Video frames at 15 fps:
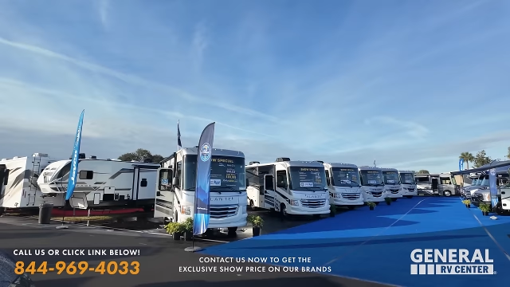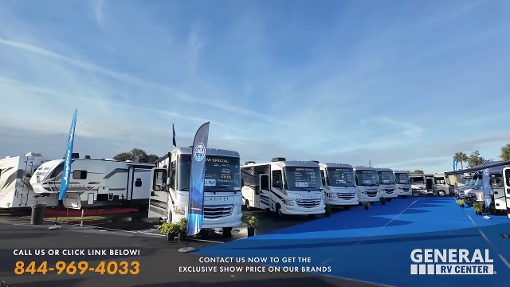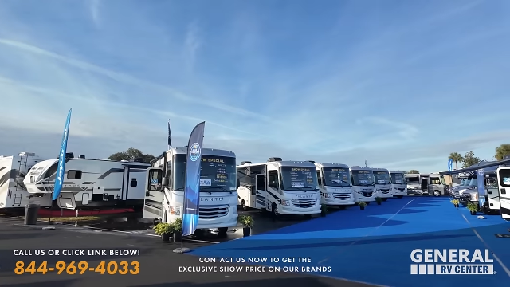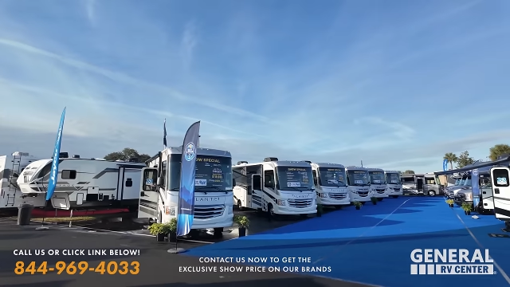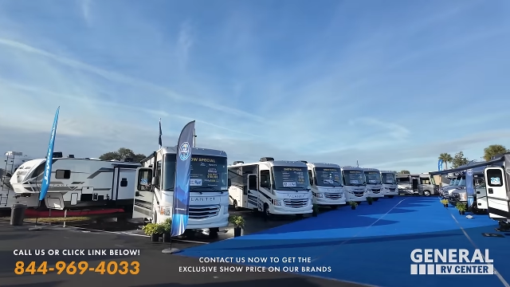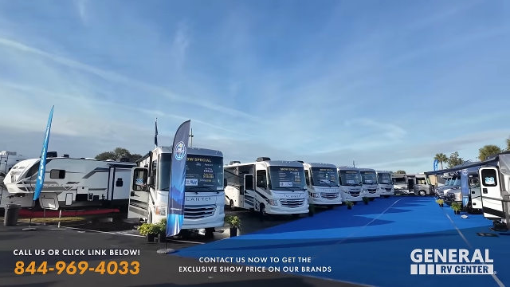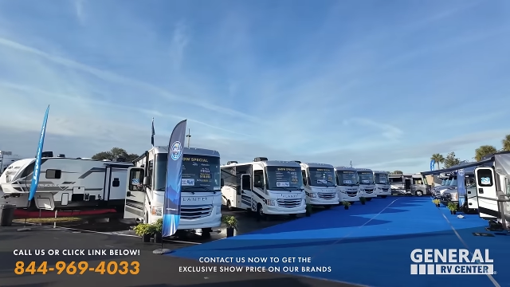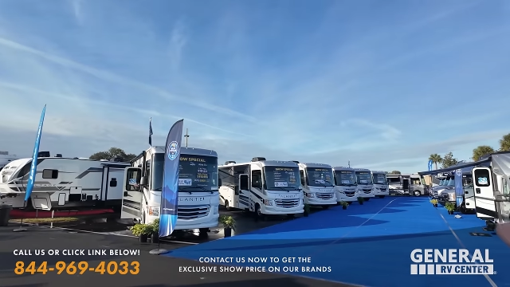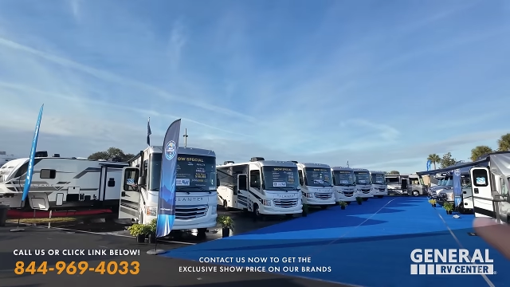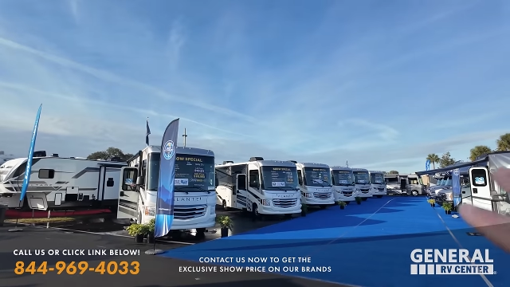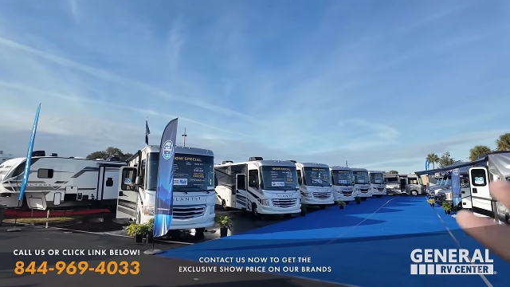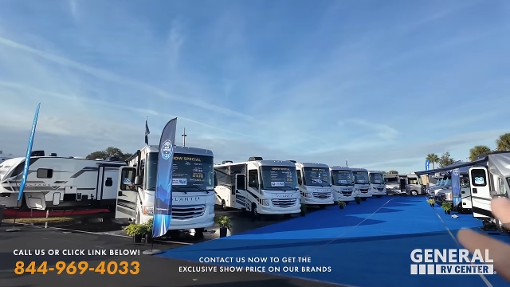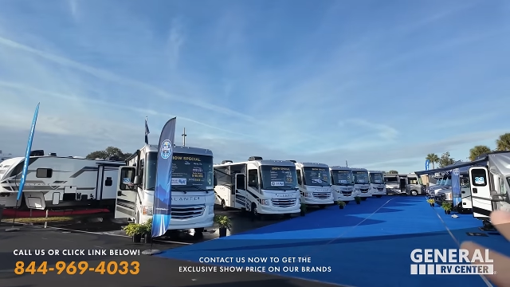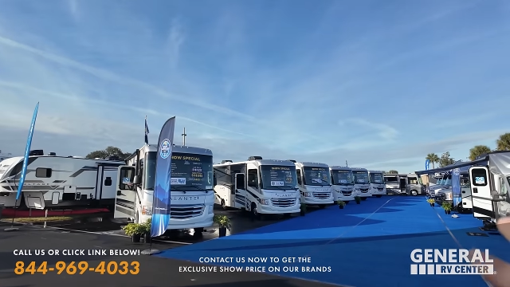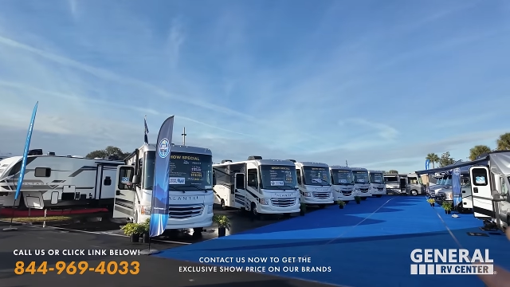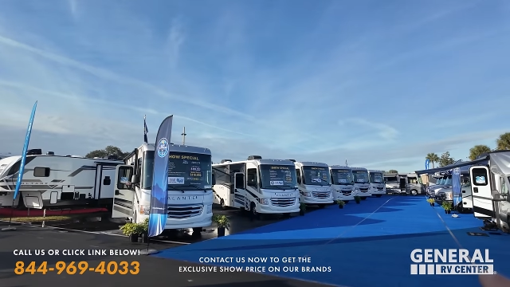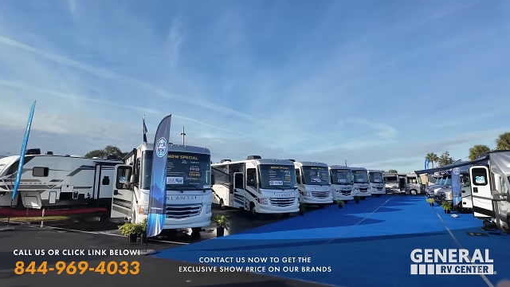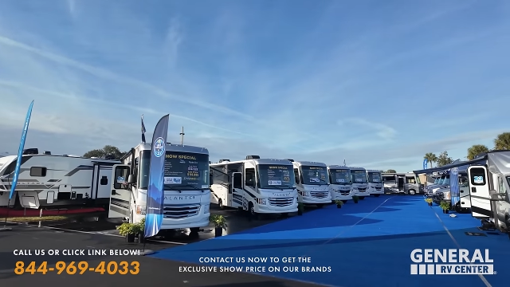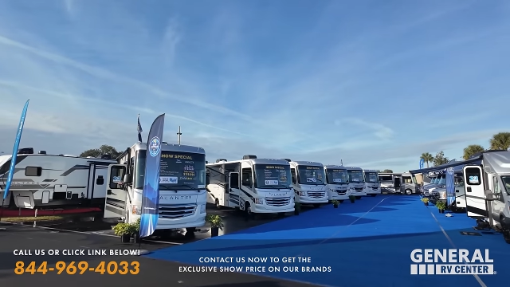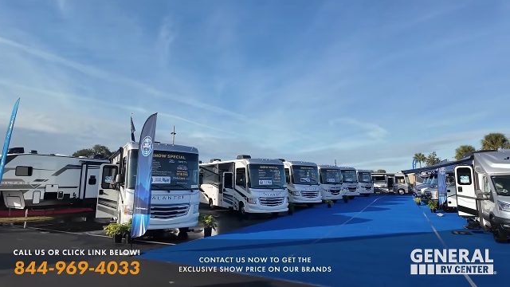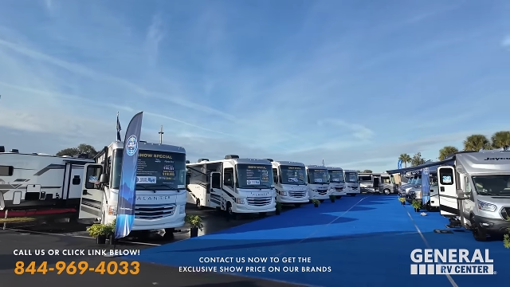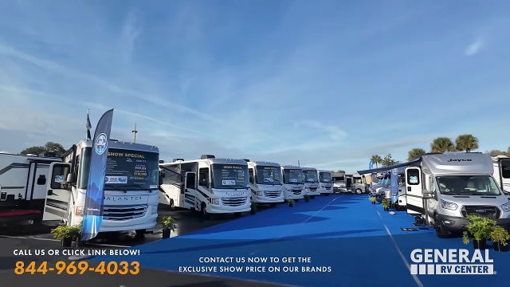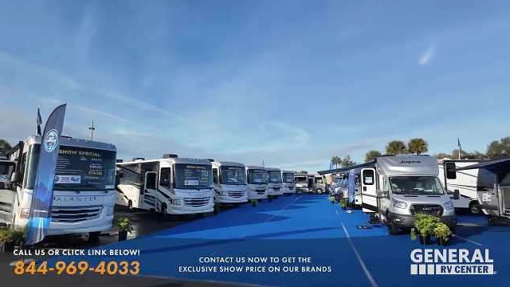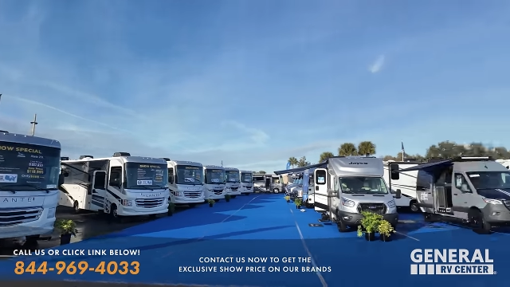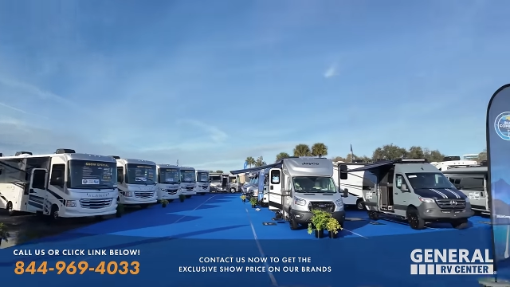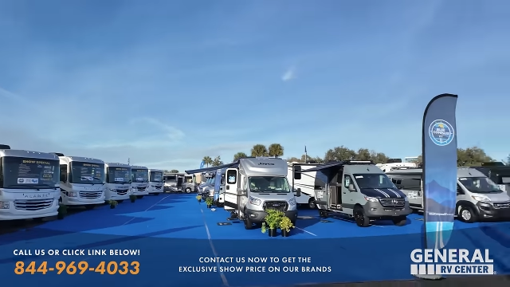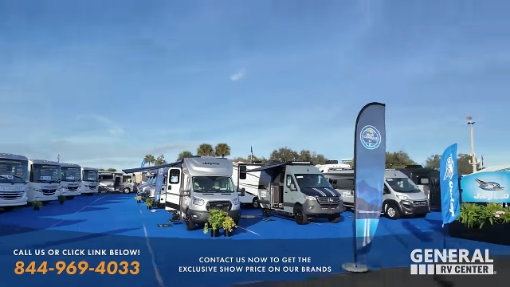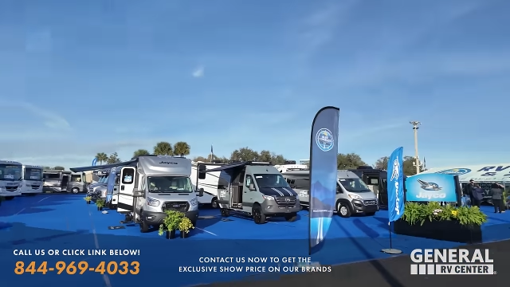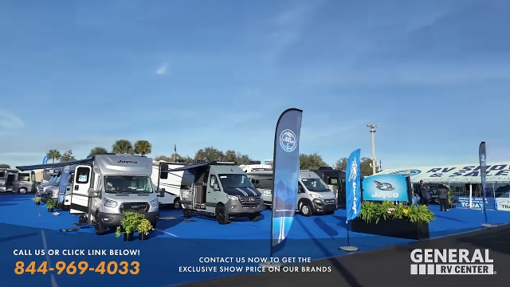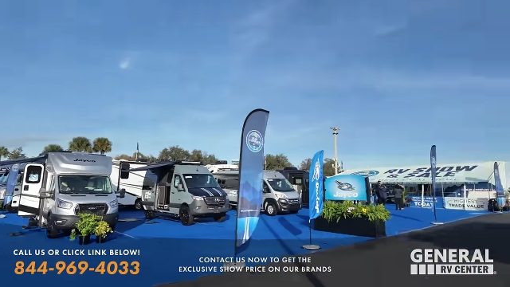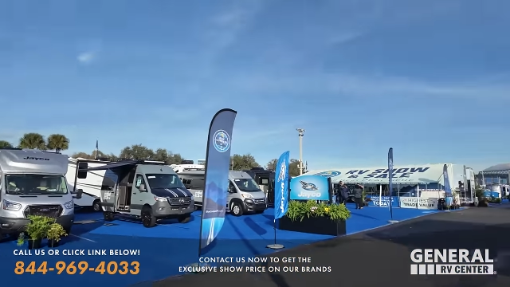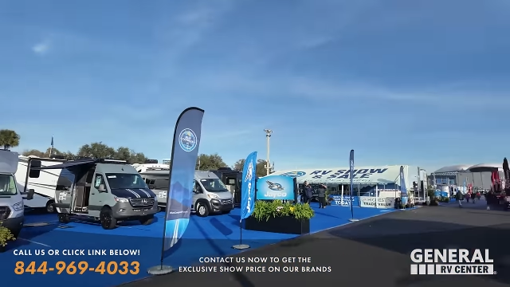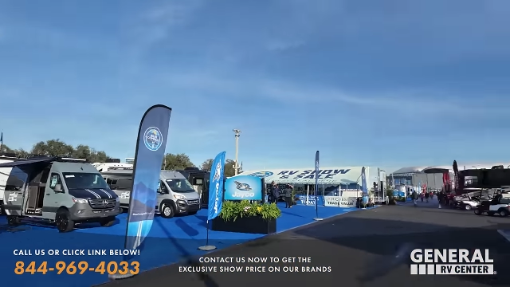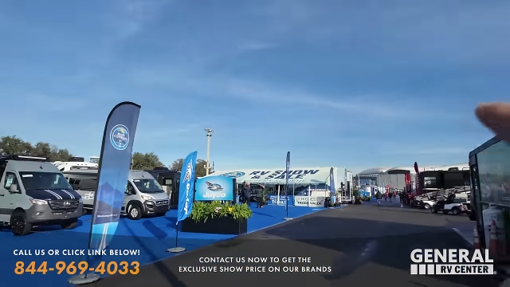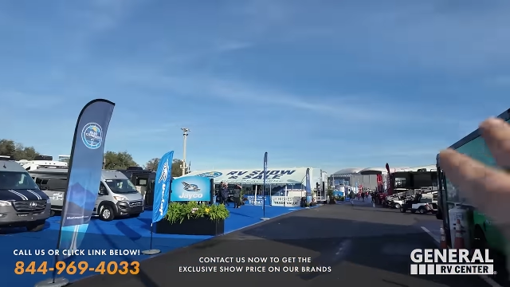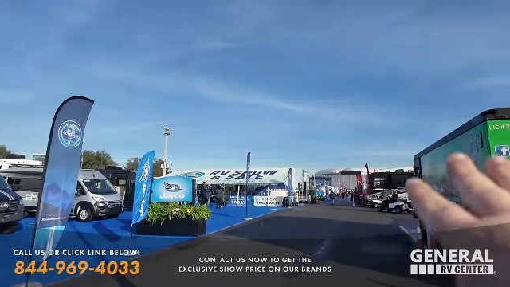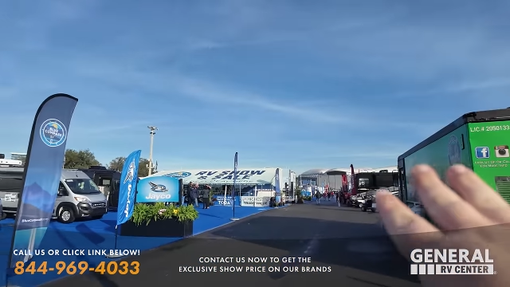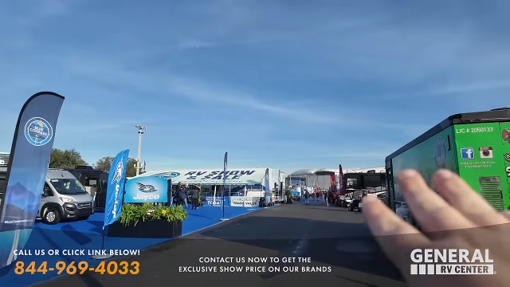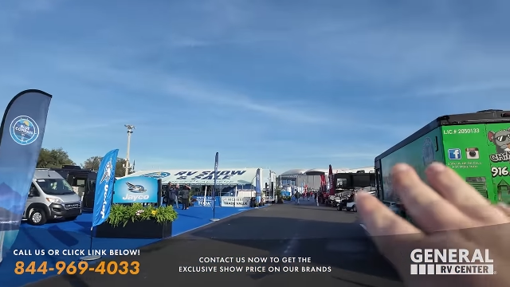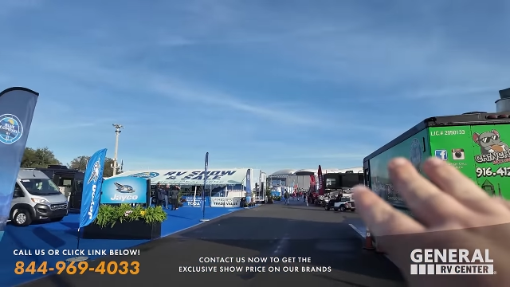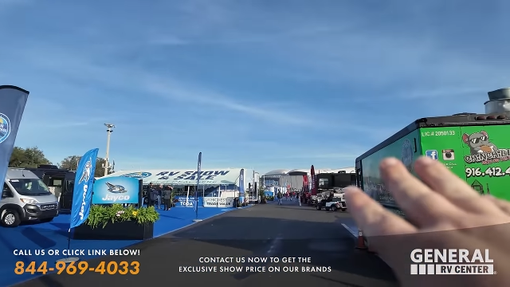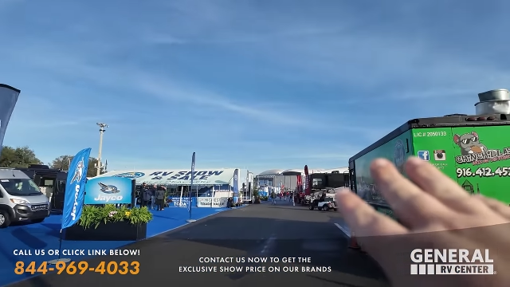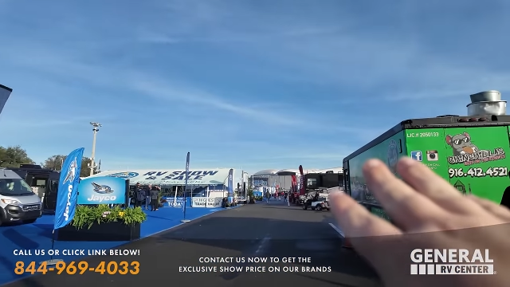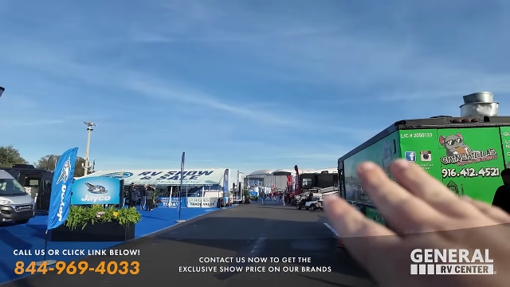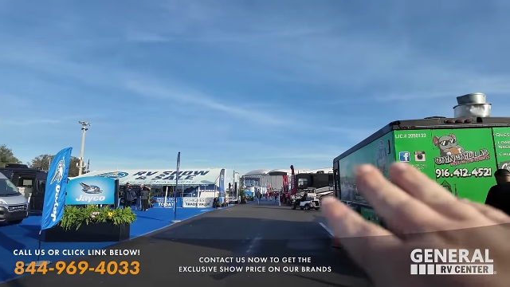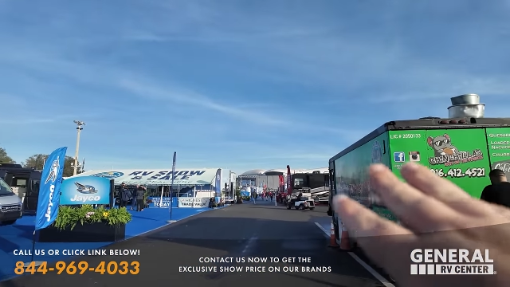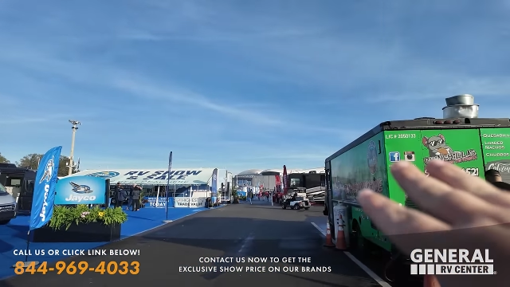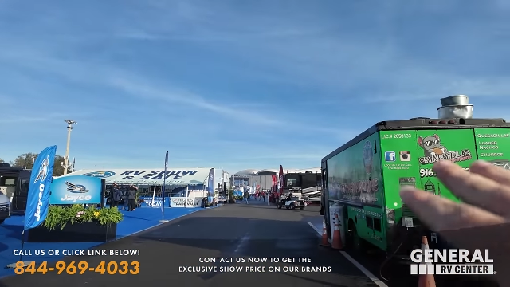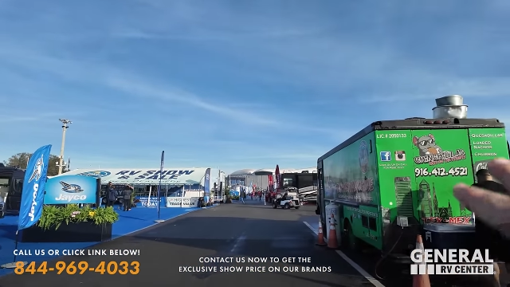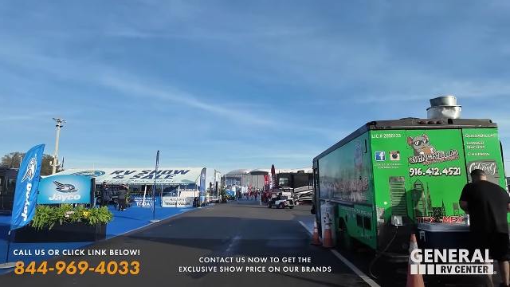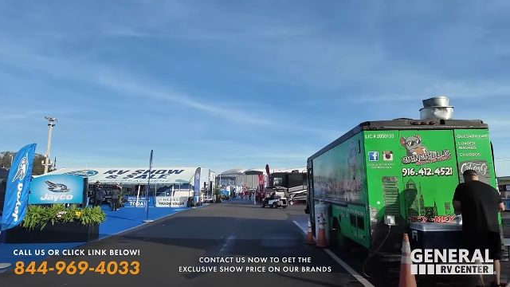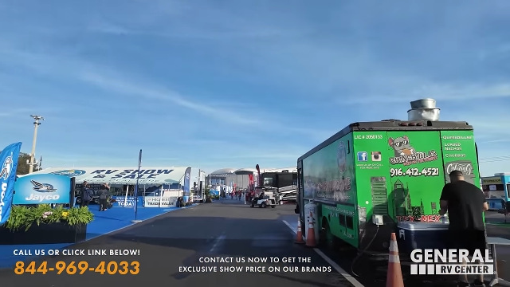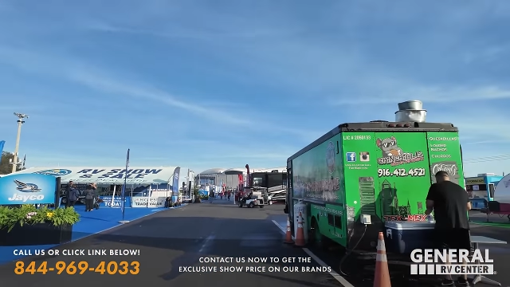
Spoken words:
Nobody's mouth can be seen.